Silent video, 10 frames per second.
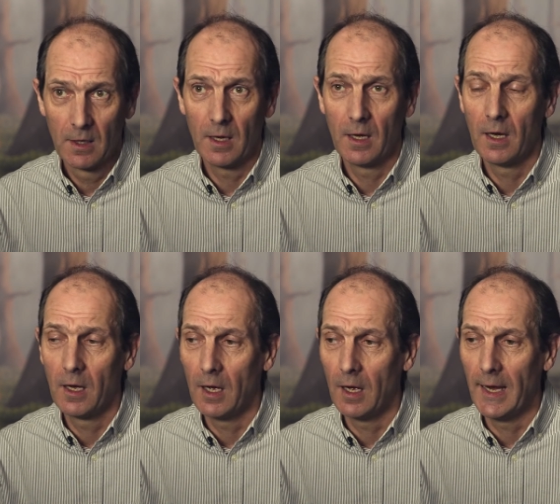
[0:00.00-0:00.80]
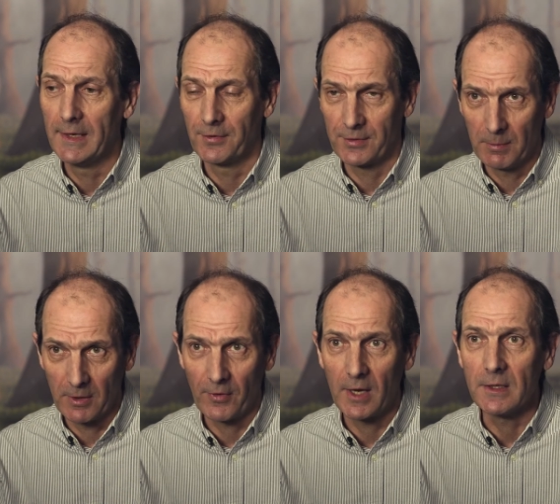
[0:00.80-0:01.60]
uh, in a
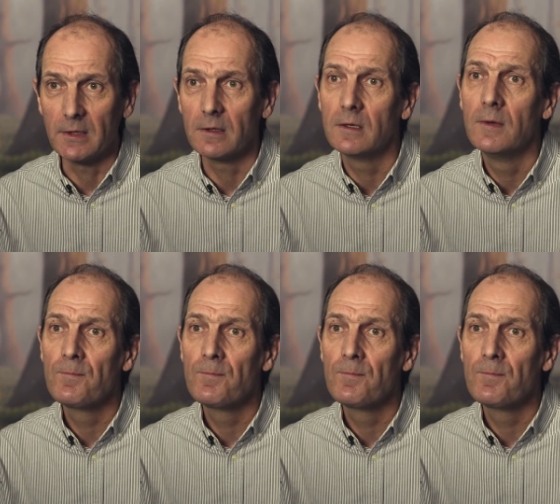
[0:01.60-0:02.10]
similar vein